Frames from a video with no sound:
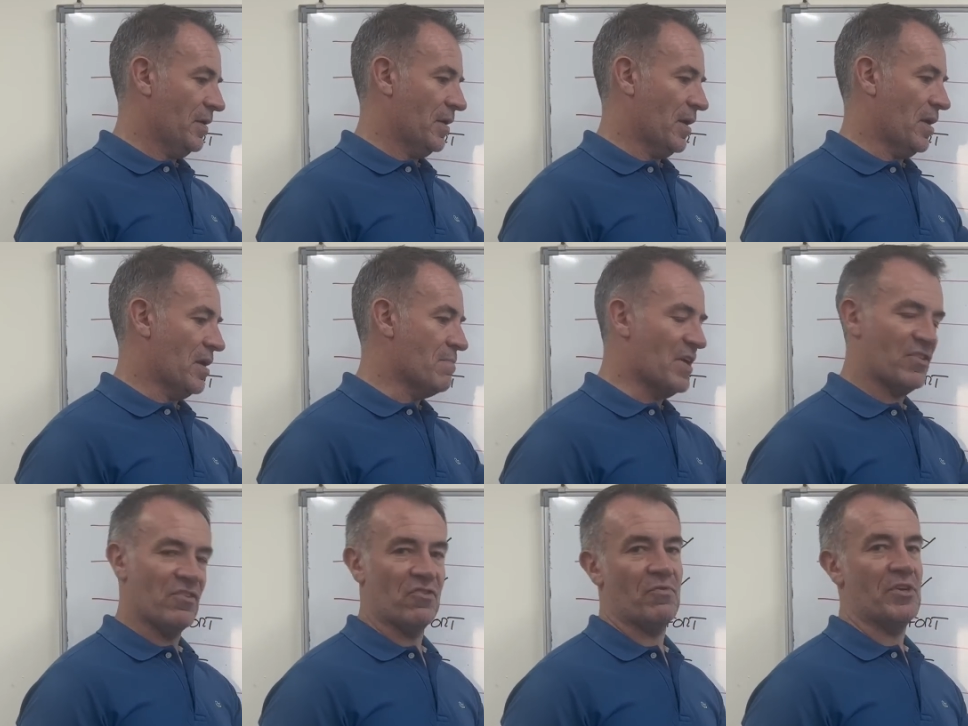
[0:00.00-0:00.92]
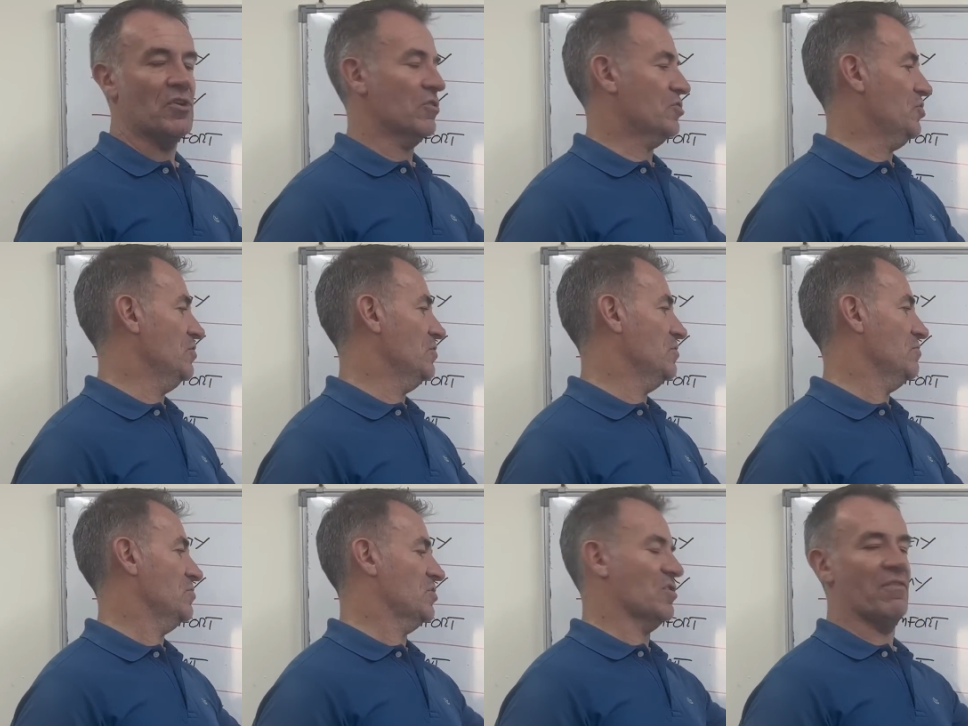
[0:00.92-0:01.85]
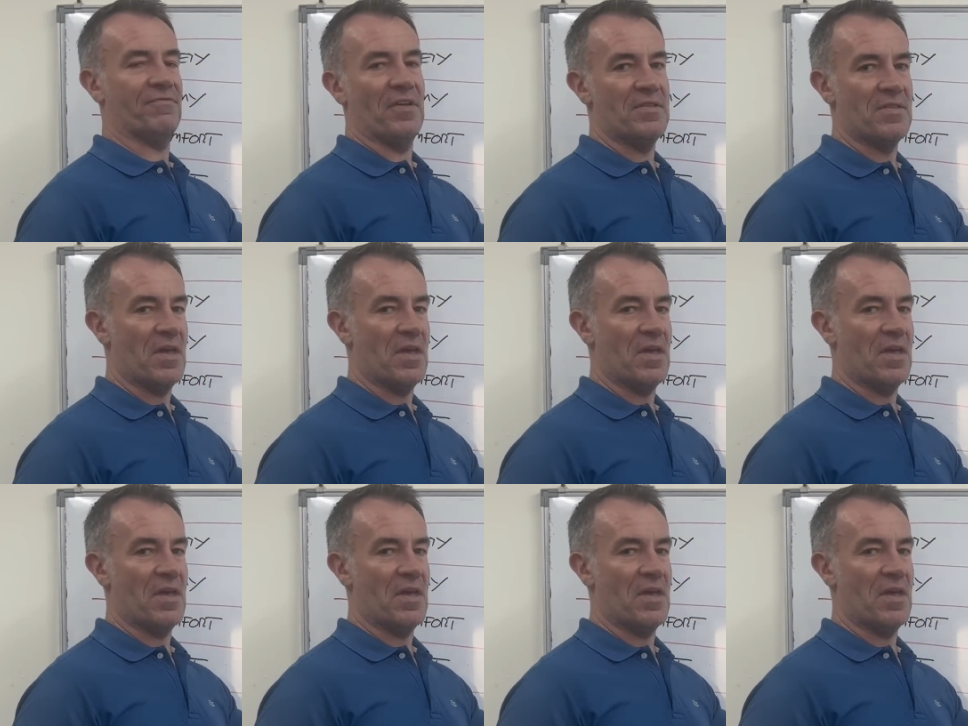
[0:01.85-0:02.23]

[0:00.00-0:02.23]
emissions reduction stuff in